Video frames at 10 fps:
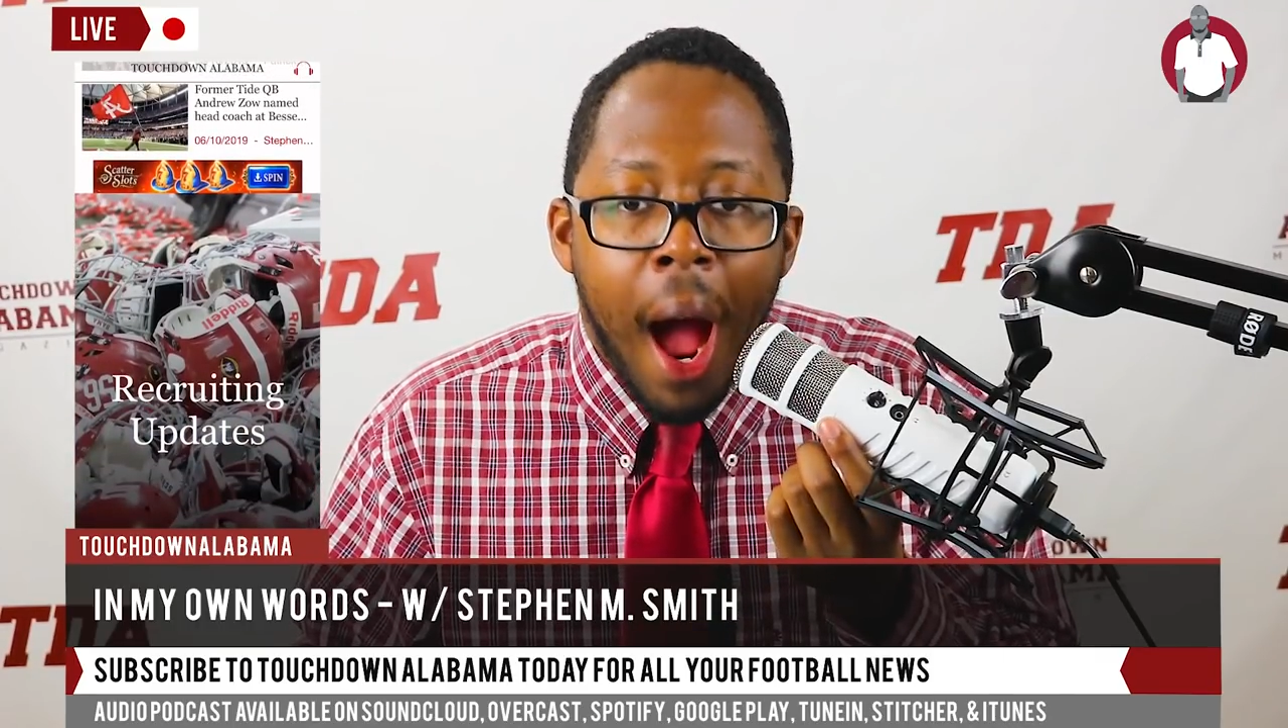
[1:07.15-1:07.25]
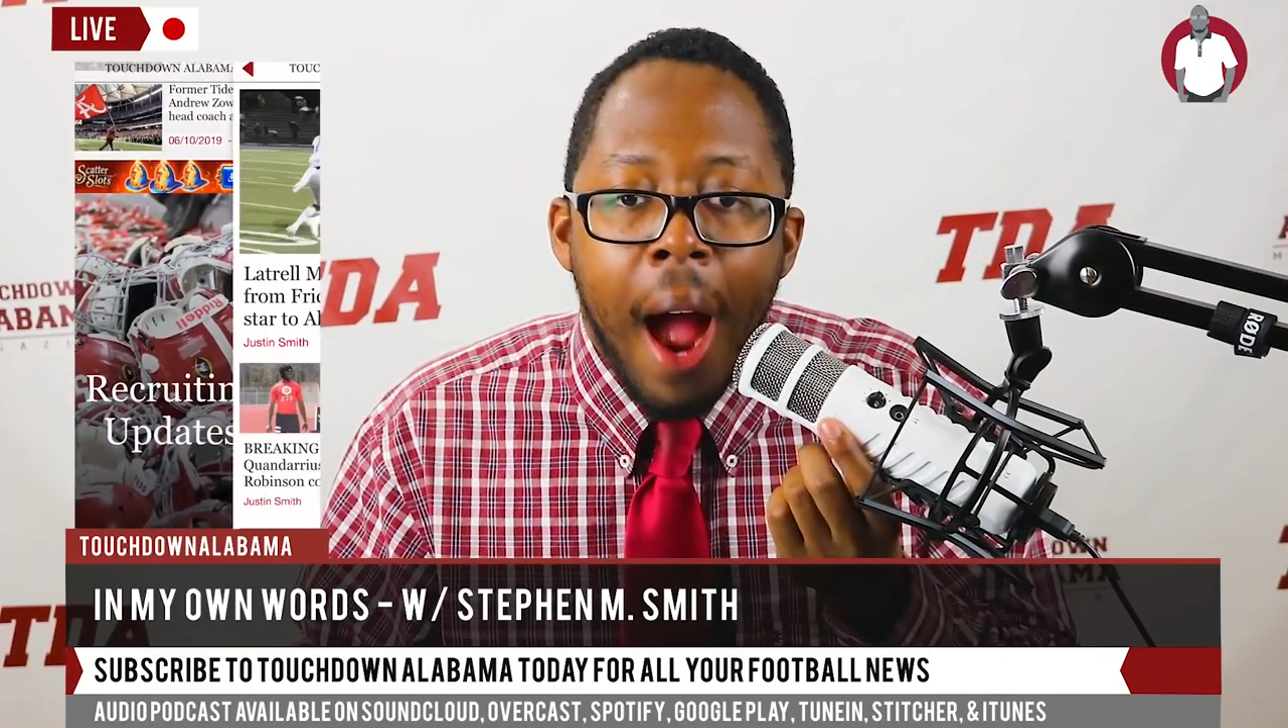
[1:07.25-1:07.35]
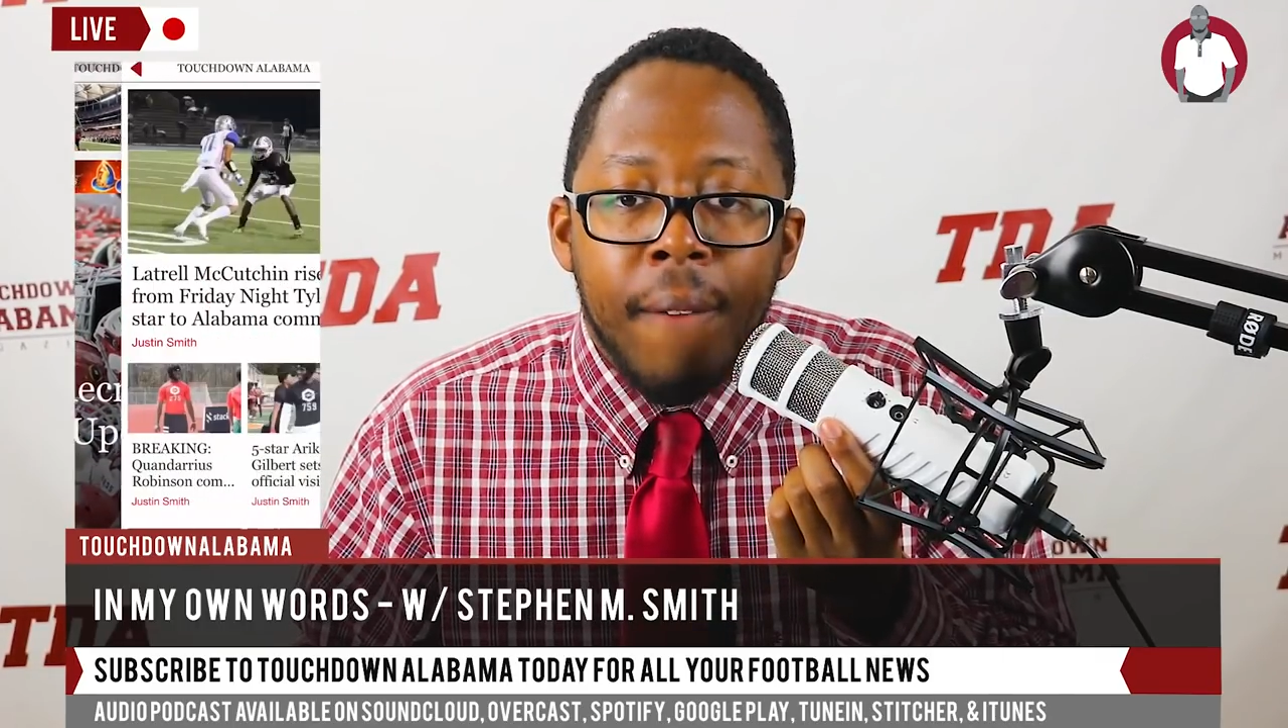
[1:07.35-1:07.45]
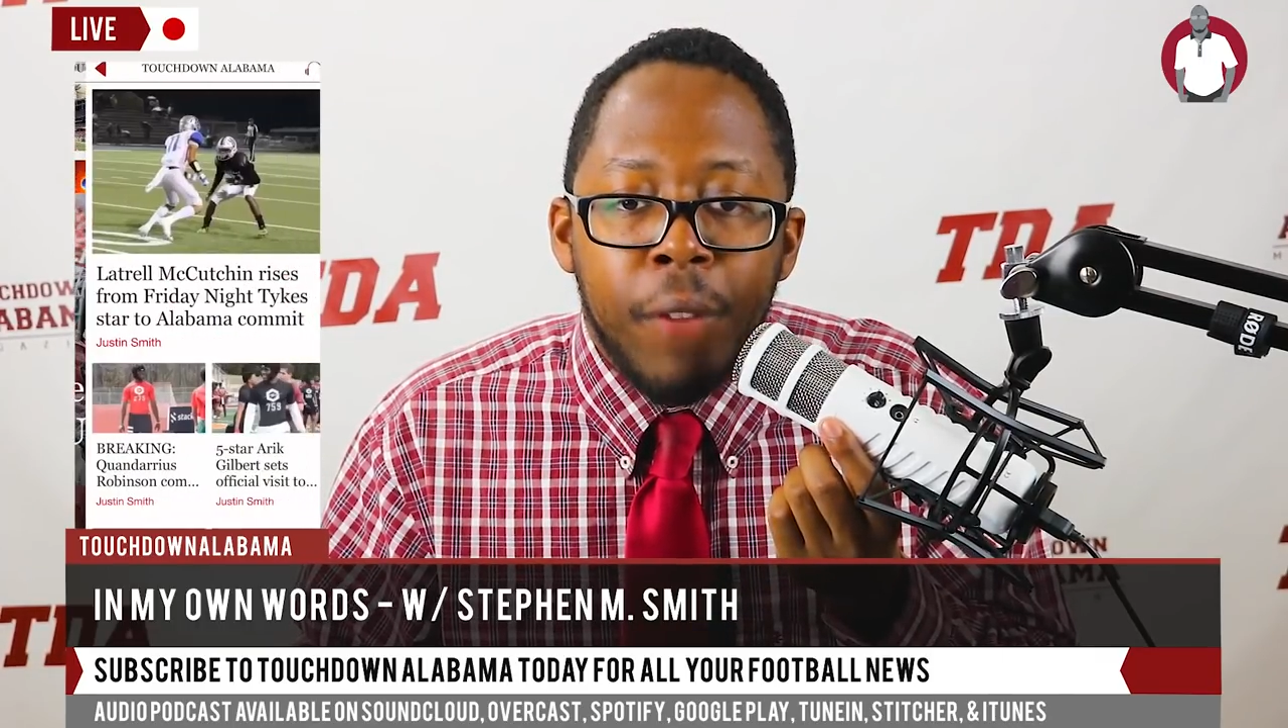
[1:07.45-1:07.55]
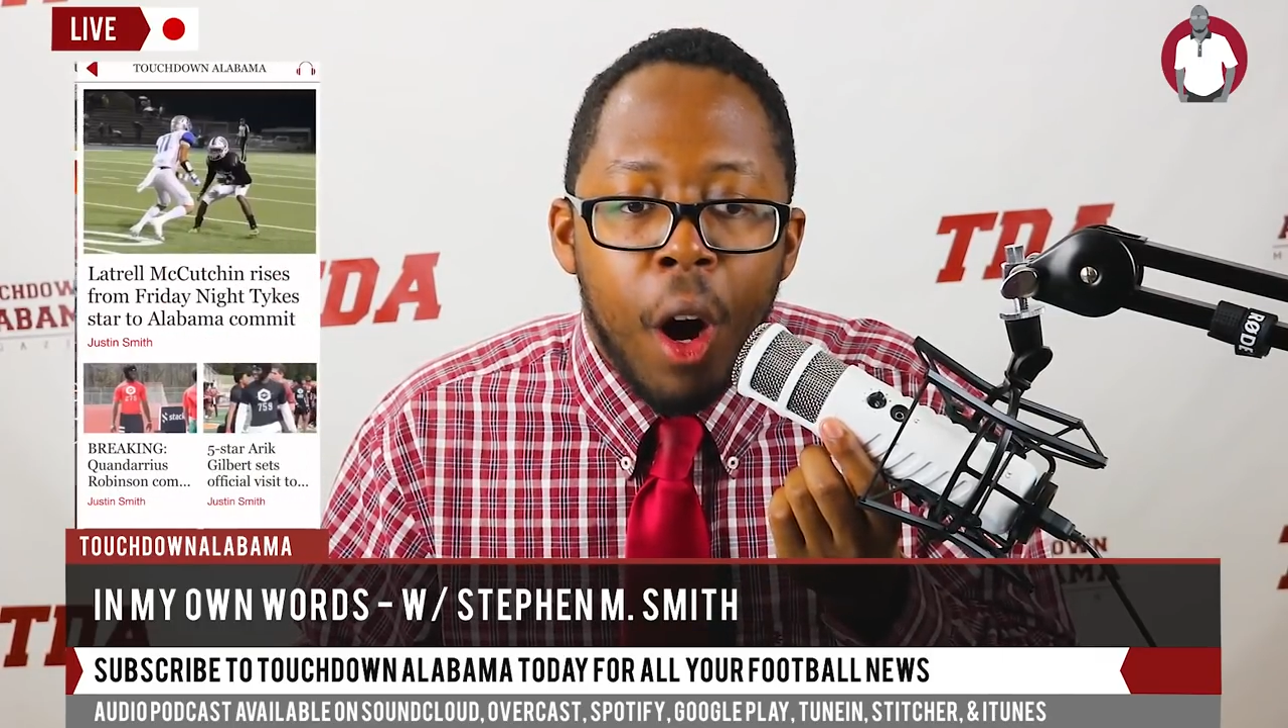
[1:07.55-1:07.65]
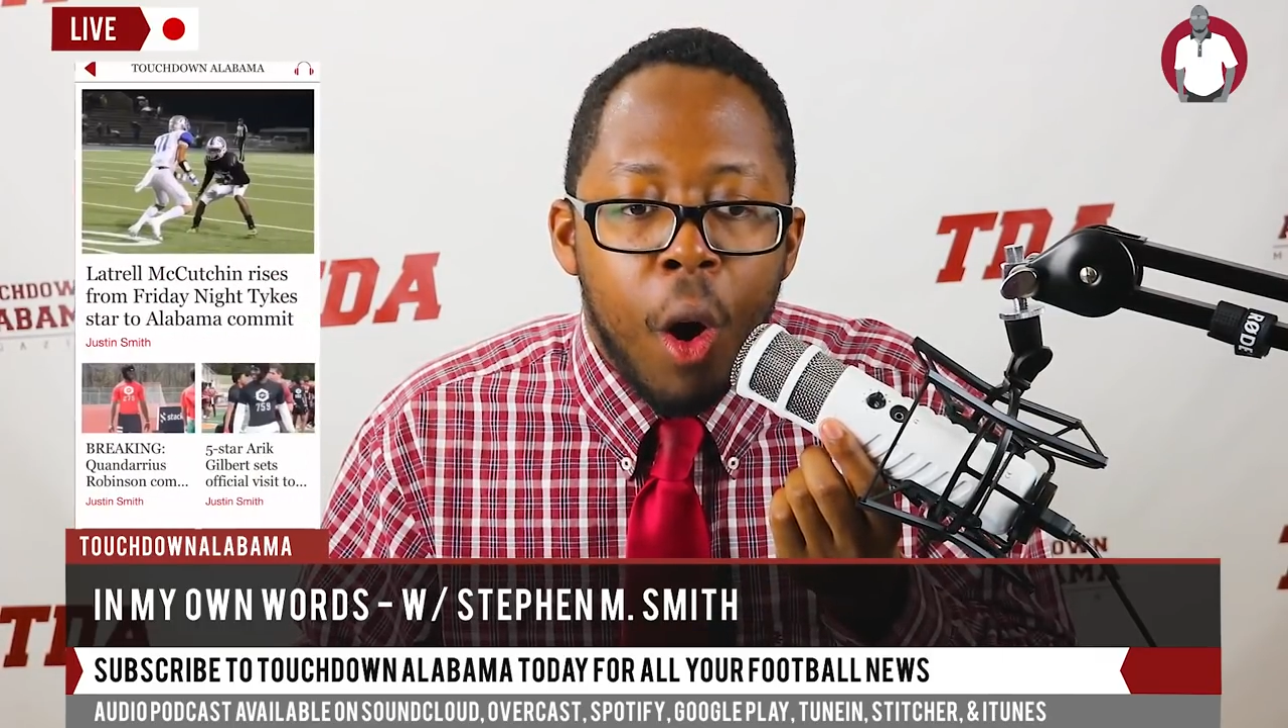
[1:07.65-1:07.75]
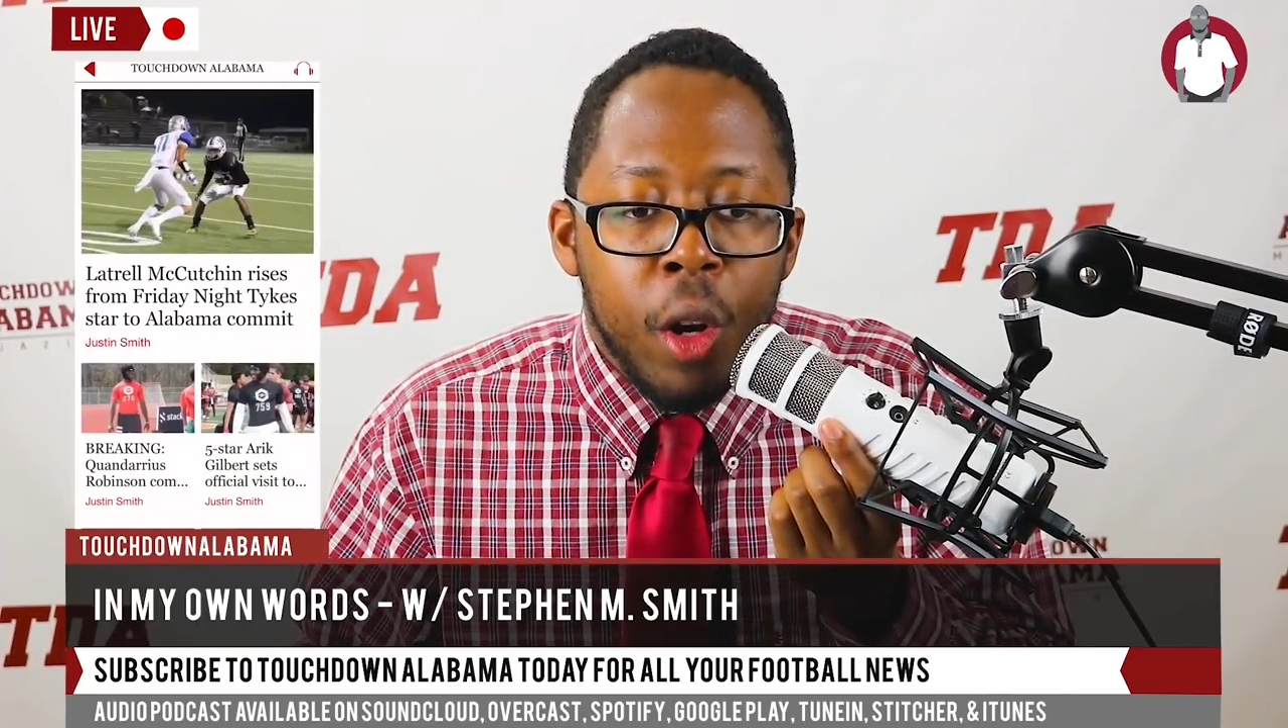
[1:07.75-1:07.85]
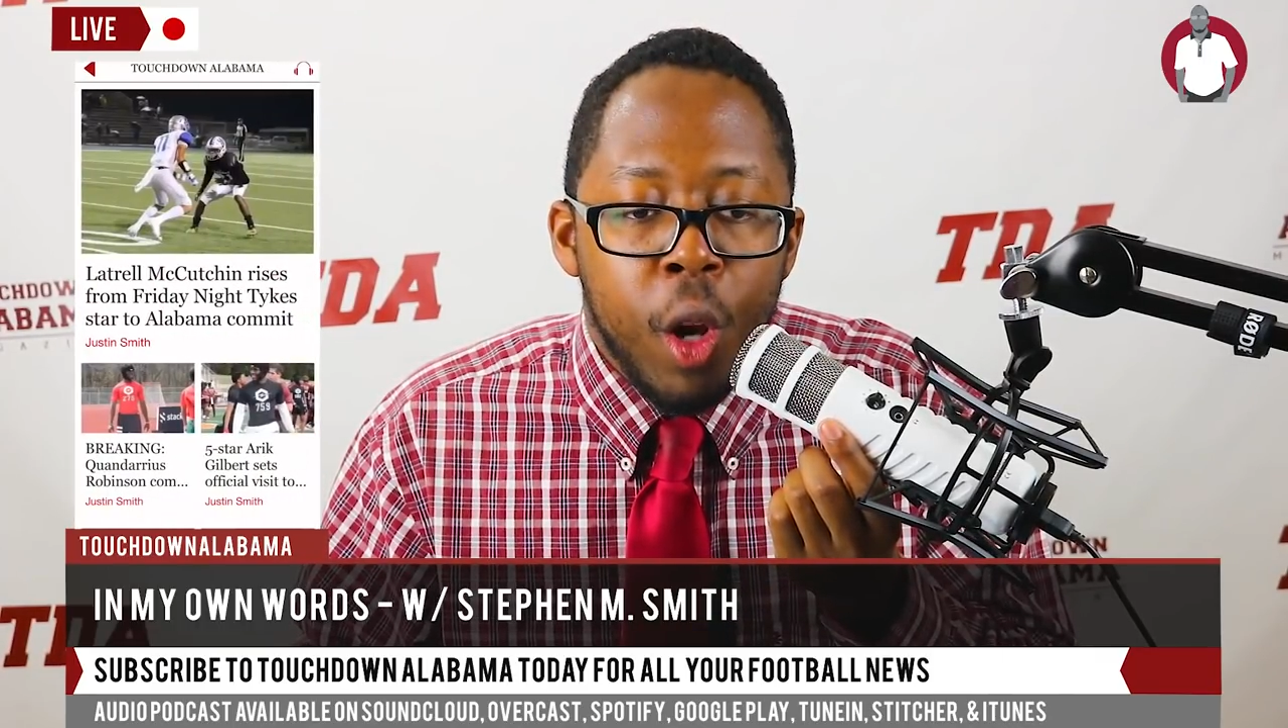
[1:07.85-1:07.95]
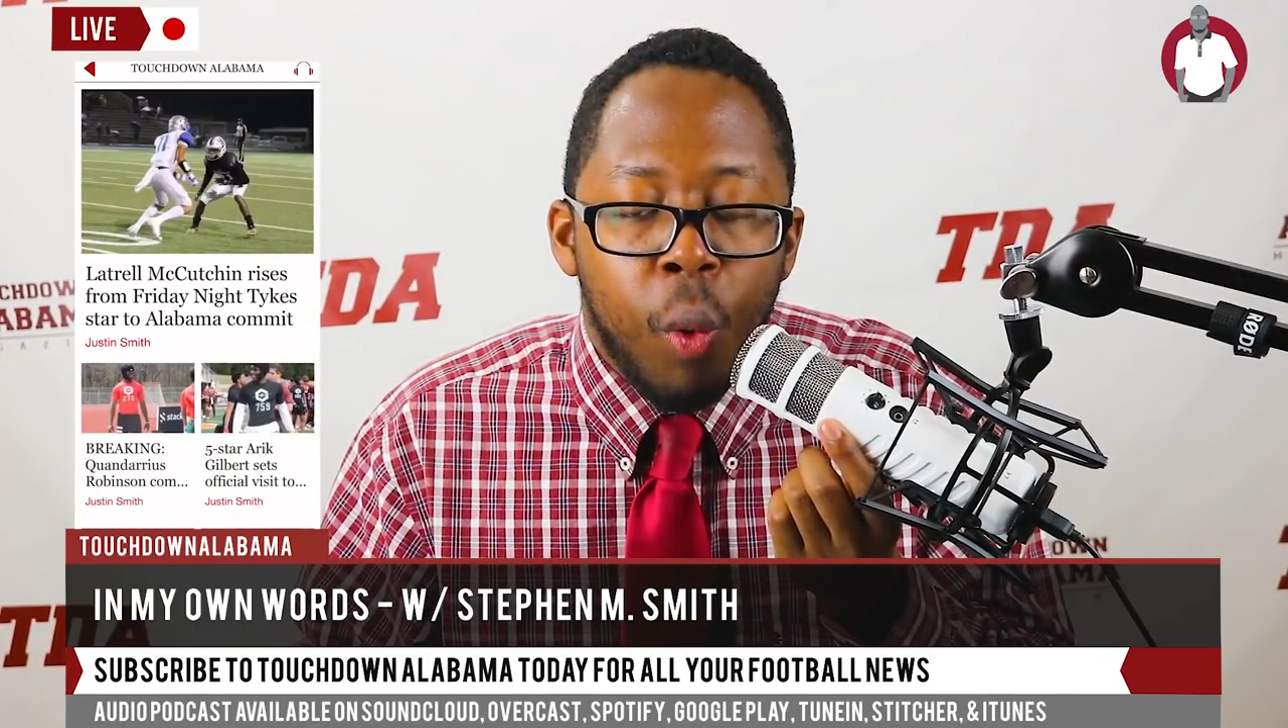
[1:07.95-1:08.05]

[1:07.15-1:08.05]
iPhone,